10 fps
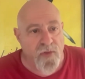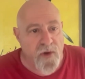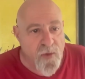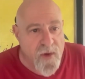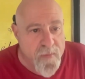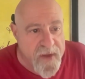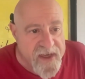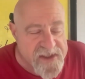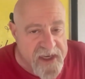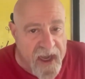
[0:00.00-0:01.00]
They're doing
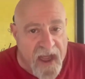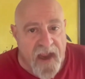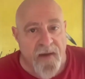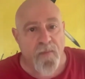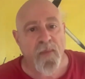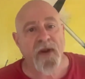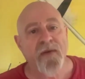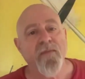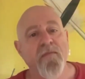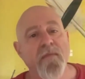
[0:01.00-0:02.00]
BCI, but
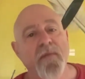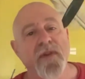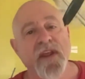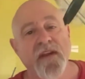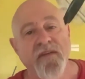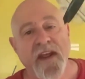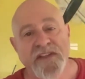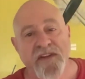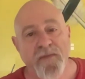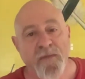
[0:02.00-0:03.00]
minimally invasive